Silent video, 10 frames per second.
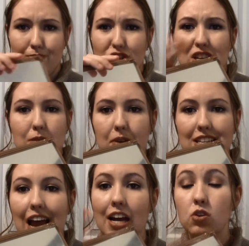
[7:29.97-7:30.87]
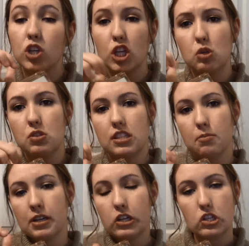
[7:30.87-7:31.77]
Just because I don't use
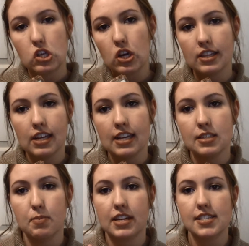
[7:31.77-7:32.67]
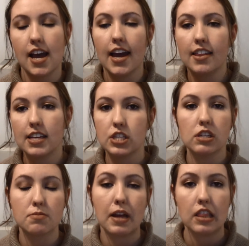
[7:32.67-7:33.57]
the mirrors on these, because I like to
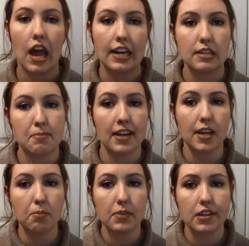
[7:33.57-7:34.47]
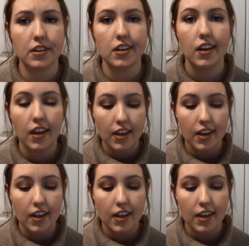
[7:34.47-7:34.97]
use my lighted makeup mirror.